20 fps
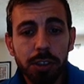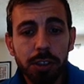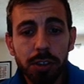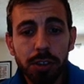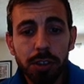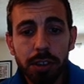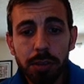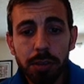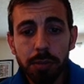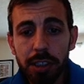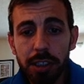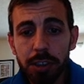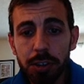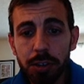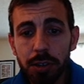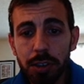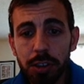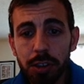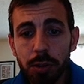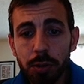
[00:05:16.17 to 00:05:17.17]
You can
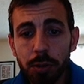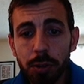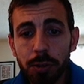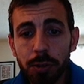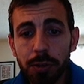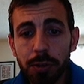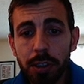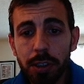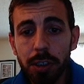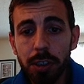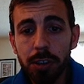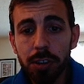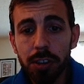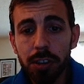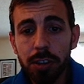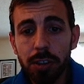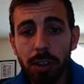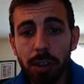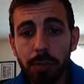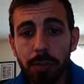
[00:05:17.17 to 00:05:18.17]
measure this roof here. You
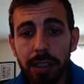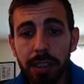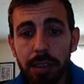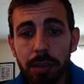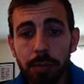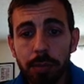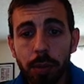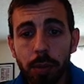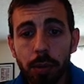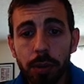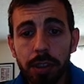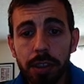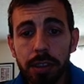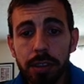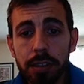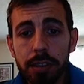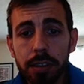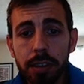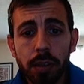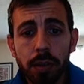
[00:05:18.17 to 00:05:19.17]
start making
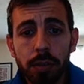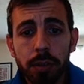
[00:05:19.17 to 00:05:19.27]
points.